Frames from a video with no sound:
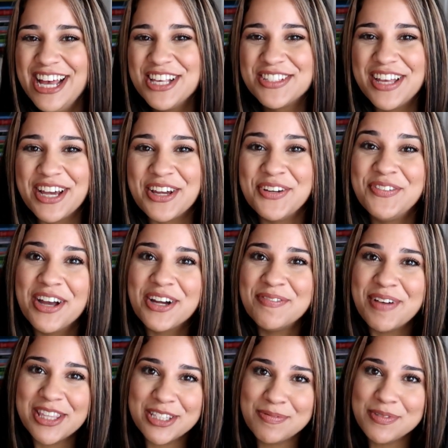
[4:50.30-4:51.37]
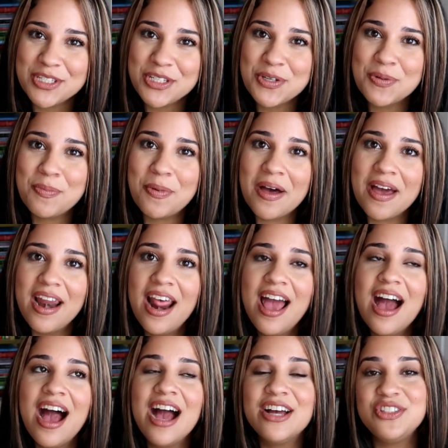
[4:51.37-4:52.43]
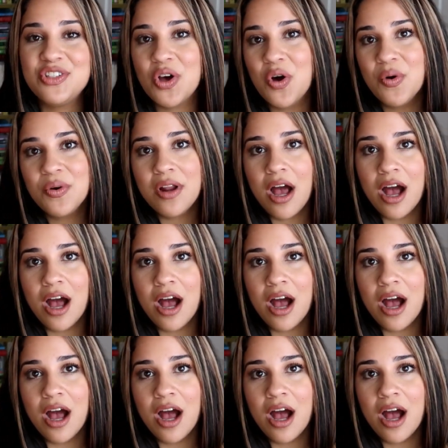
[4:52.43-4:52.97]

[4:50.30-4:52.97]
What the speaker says: so I can recommend them to you, but I don't,